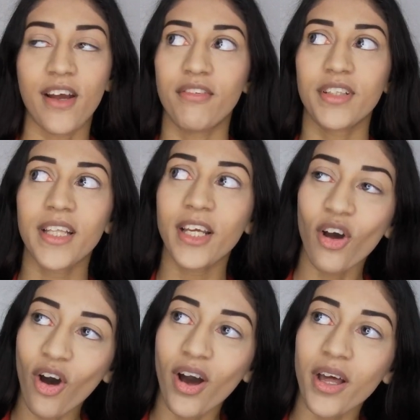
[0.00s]

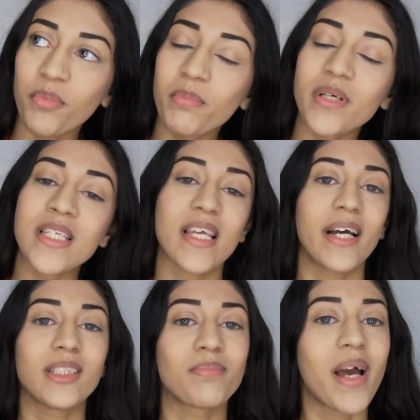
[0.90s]
everything on
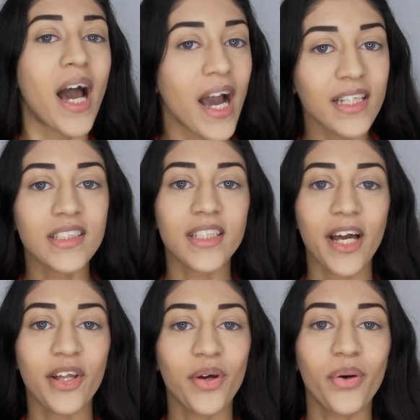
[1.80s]
besides my
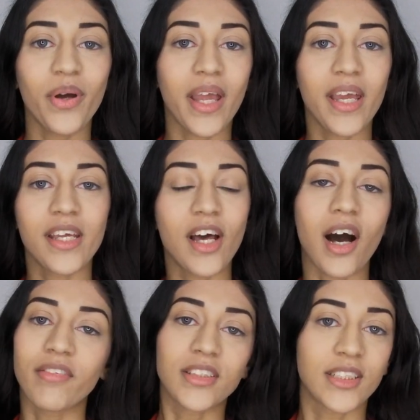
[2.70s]
eyeshadow and
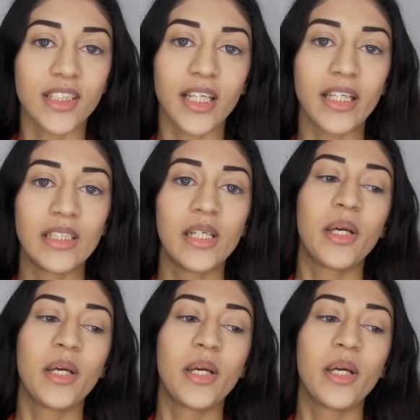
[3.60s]
obviously